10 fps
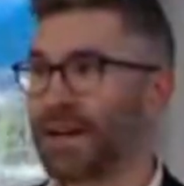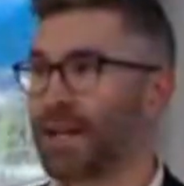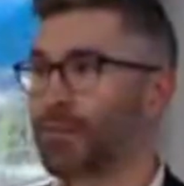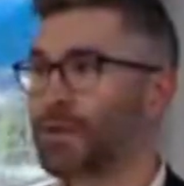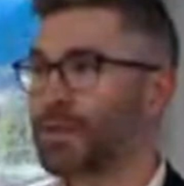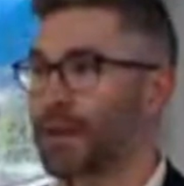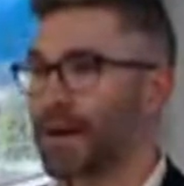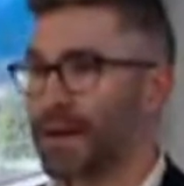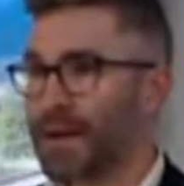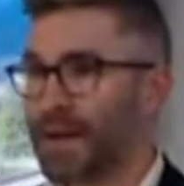And it was
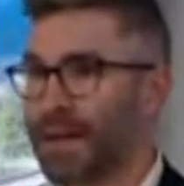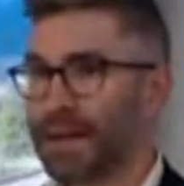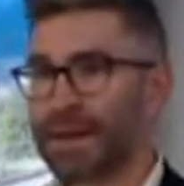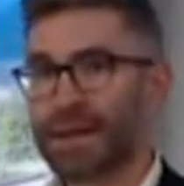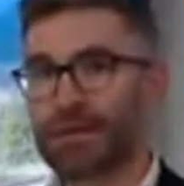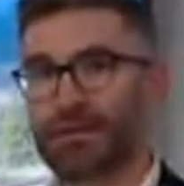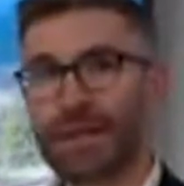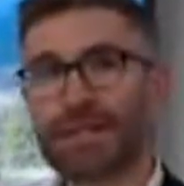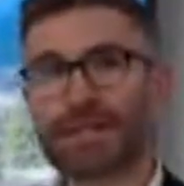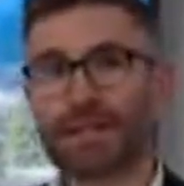an
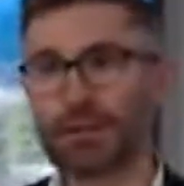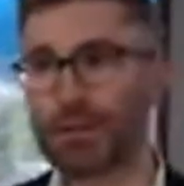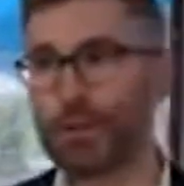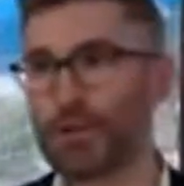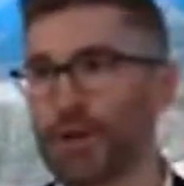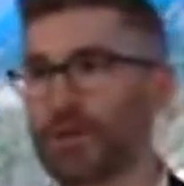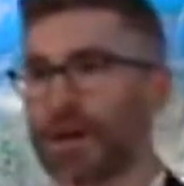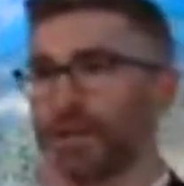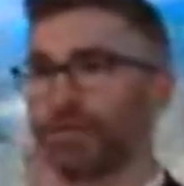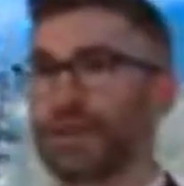offense that got you thrown out of